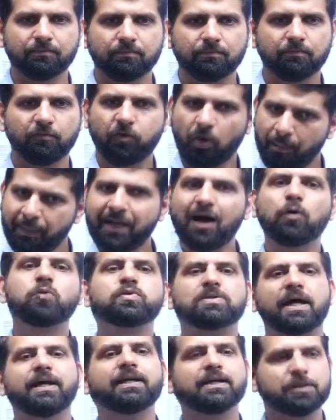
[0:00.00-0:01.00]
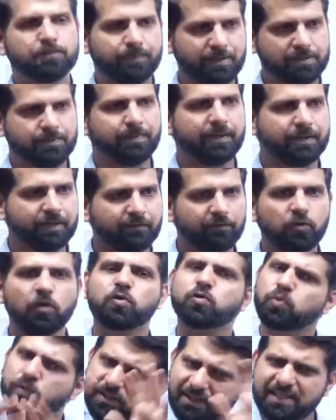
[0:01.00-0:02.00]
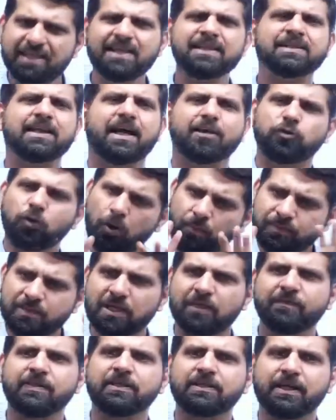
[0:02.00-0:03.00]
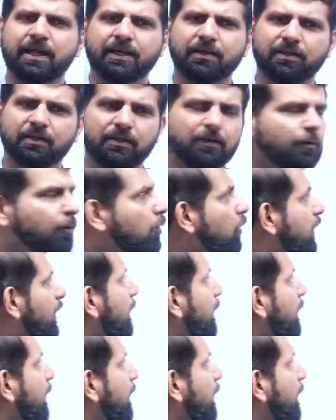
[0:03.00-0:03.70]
From an outsider's perspective, you're seeing that, you're observing that. Okay,